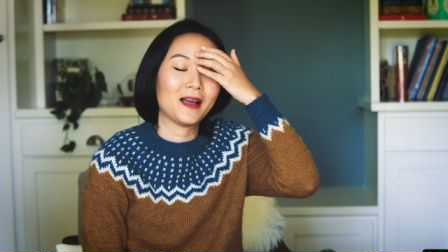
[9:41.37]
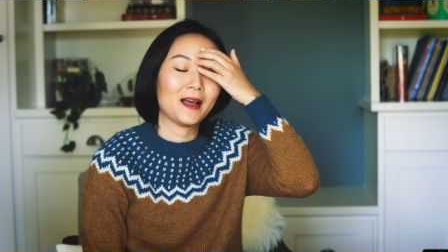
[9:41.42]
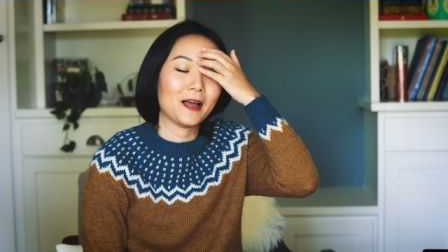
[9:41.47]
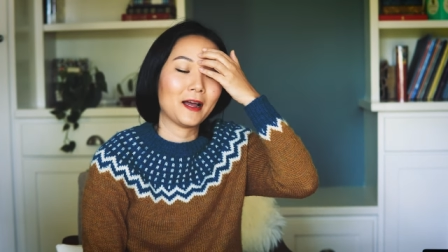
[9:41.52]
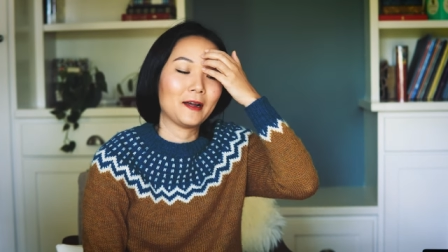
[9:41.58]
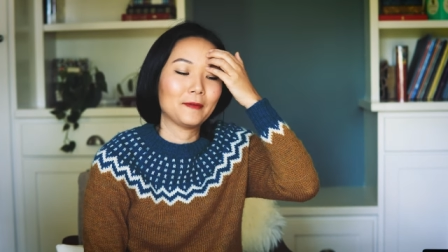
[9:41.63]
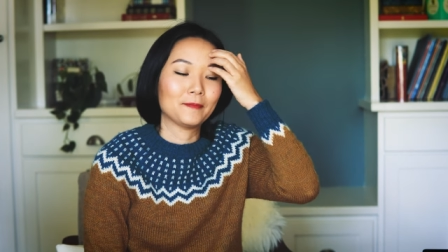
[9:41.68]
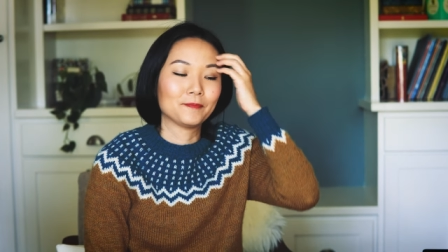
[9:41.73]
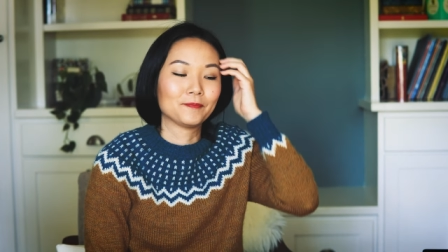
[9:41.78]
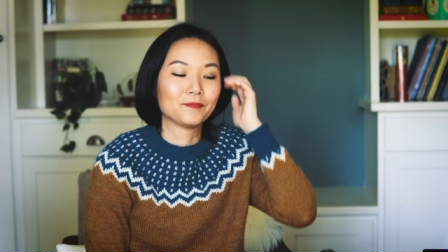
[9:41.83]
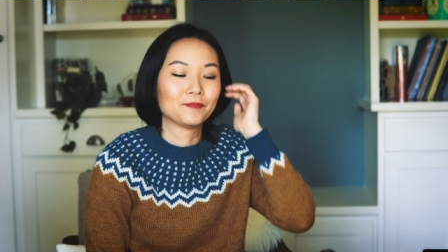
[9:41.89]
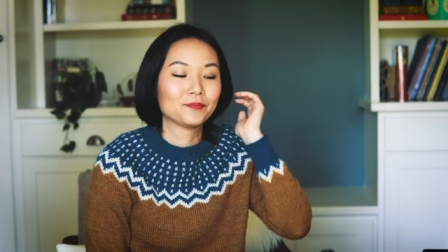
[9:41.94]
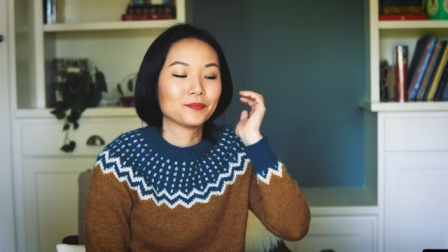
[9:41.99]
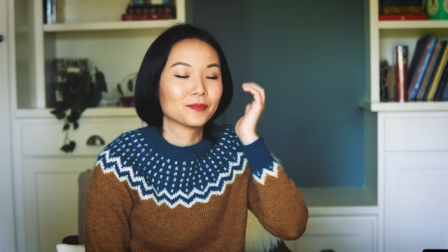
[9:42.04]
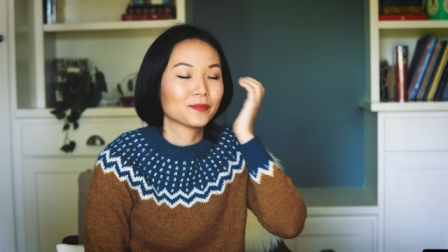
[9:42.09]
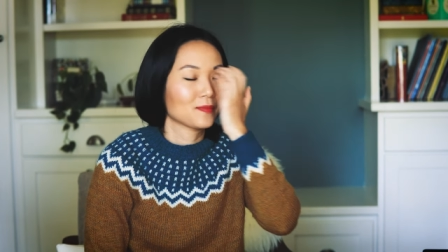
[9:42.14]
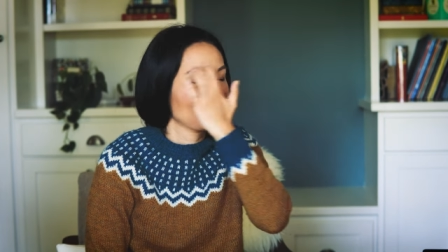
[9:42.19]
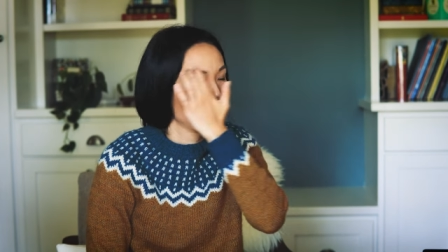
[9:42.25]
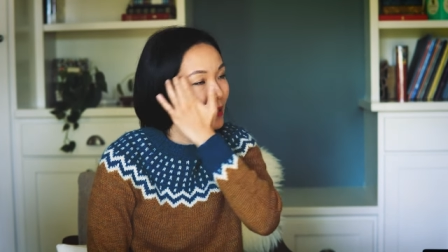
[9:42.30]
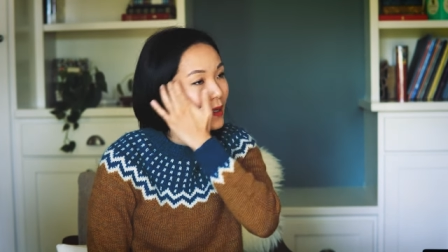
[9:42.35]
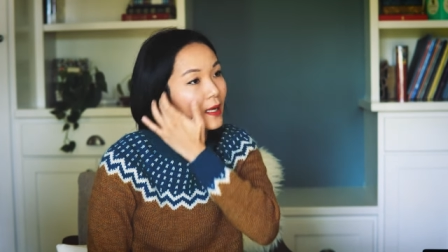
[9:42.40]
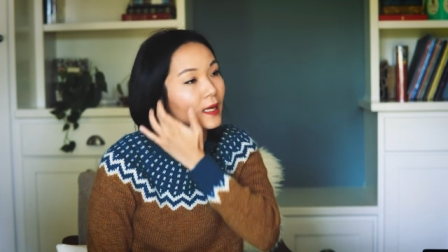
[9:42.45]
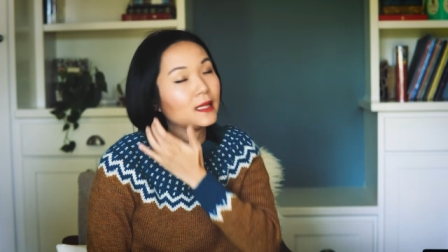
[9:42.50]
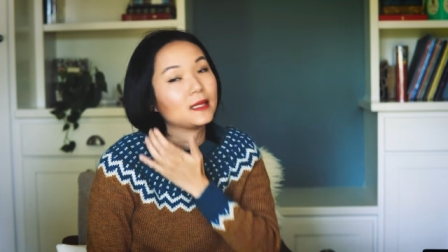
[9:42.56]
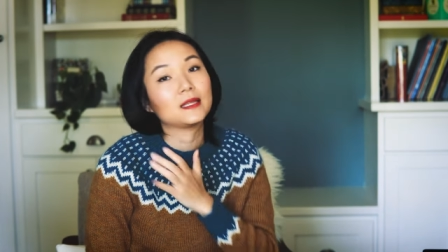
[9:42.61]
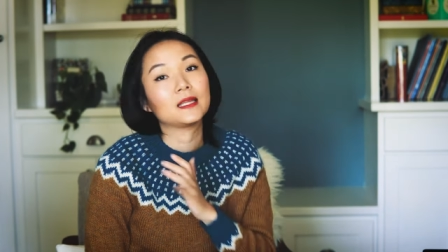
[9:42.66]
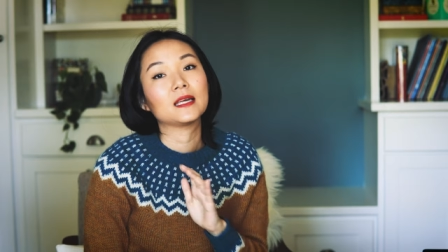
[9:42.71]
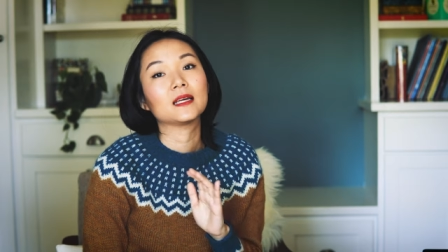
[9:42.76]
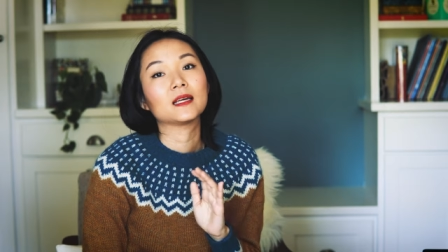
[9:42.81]
Um,
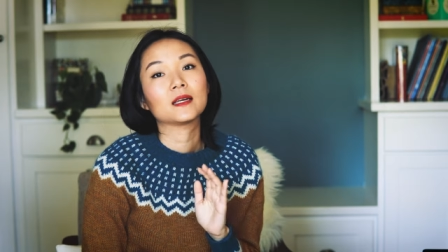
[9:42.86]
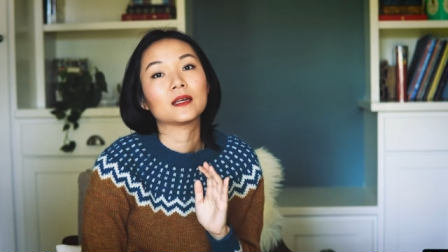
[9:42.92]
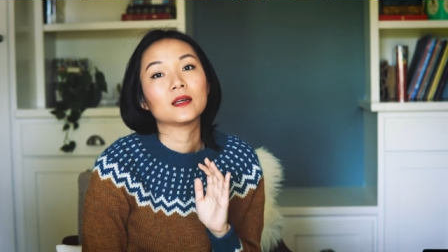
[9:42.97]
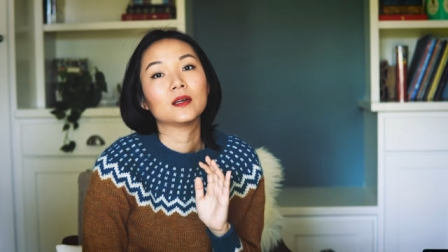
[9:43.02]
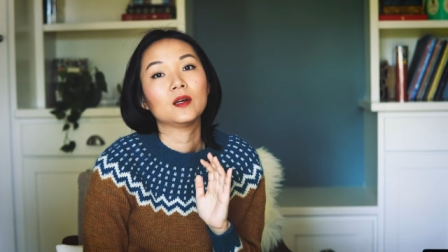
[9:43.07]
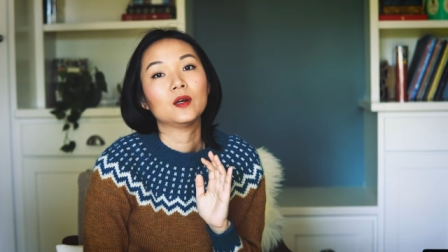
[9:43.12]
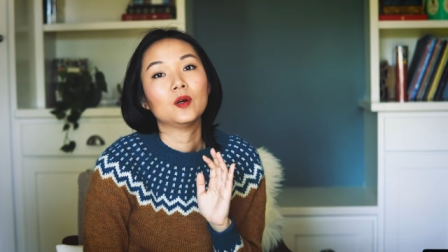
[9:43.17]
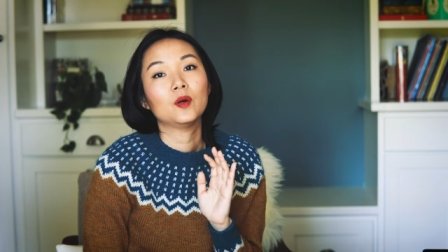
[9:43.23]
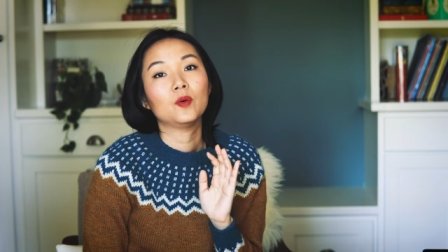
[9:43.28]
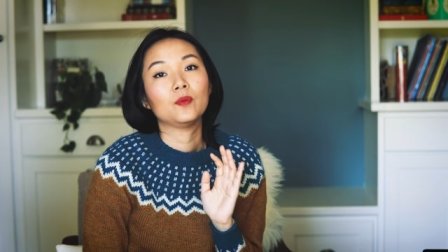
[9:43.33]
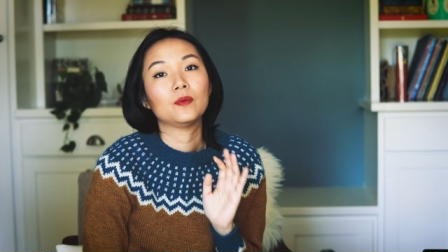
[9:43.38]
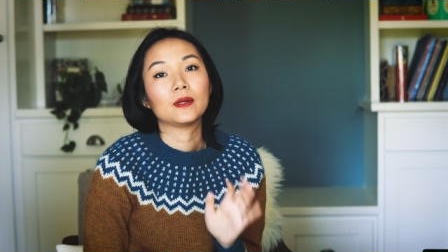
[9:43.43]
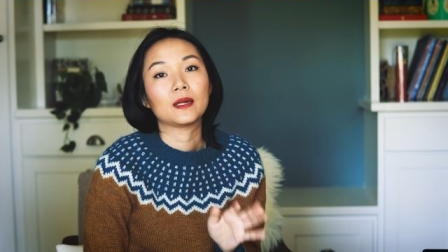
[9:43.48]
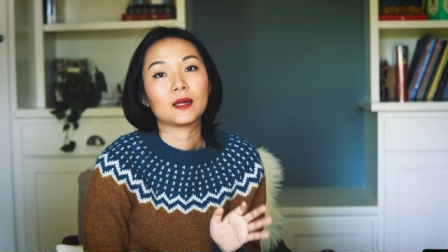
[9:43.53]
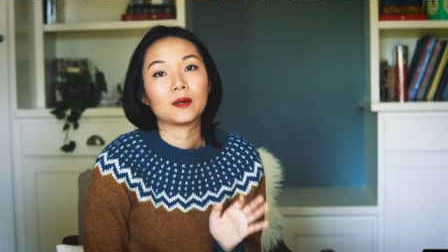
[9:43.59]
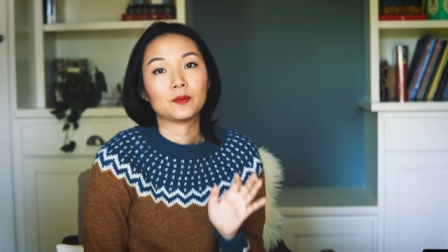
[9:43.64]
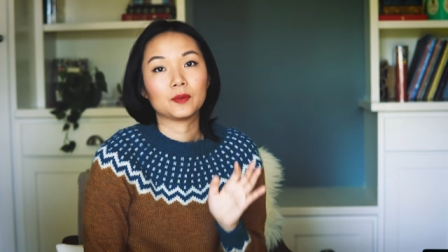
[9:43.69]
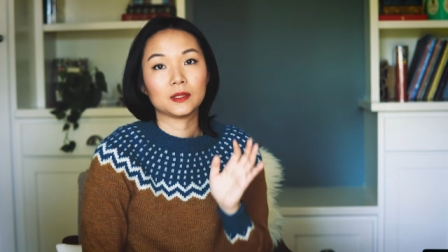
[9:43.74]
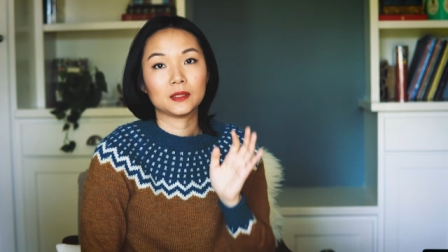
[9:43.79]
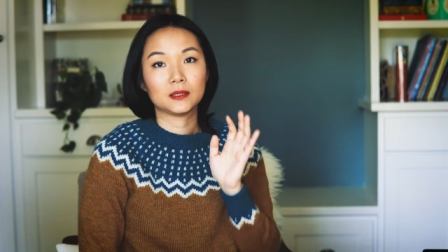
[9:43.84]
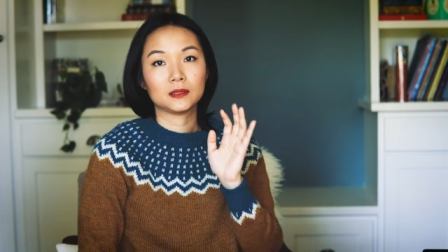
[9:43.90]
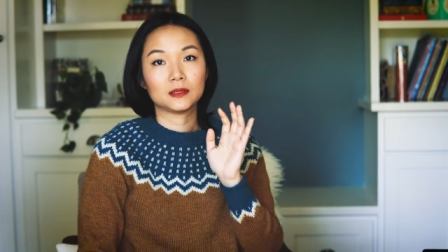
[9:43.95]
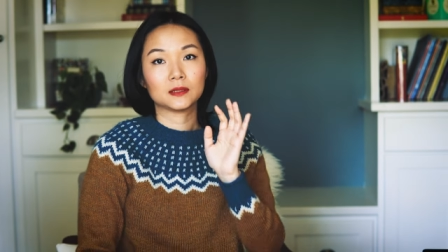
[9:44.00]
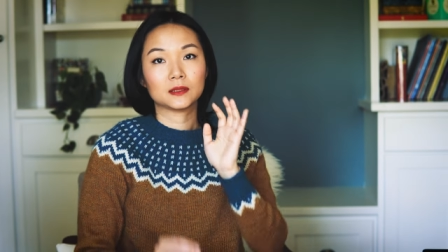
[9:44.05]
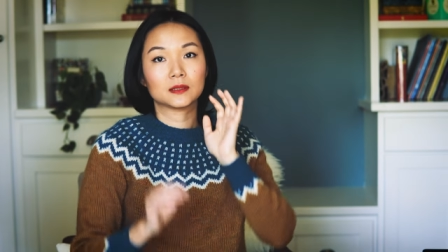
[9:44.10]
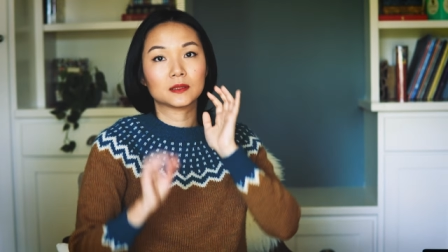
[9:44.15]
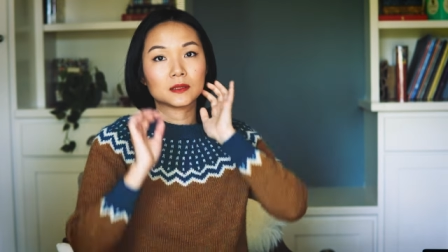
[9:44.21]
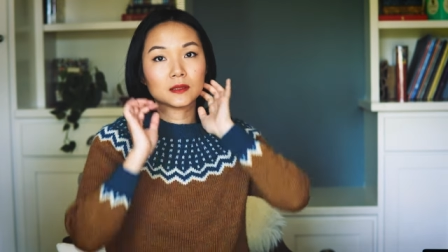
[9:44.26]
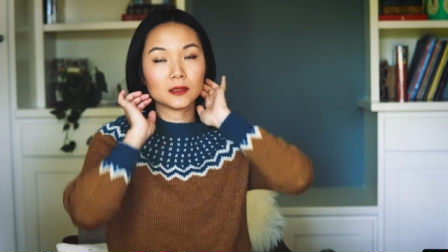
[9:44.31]
I think when I
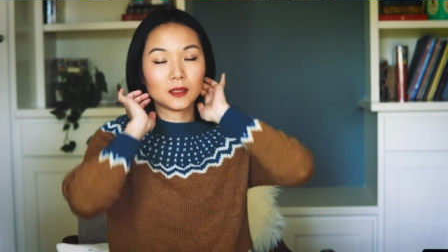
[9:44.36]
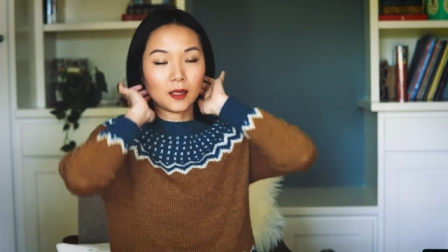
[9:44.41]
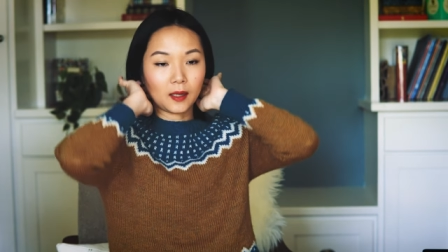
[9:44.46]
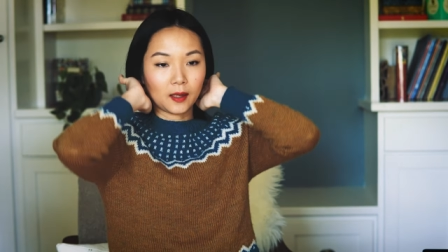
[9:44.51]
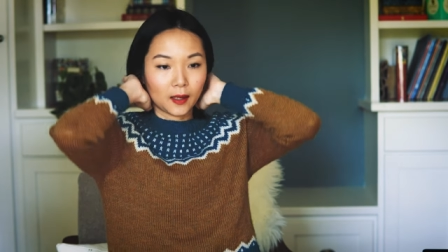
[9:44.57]
was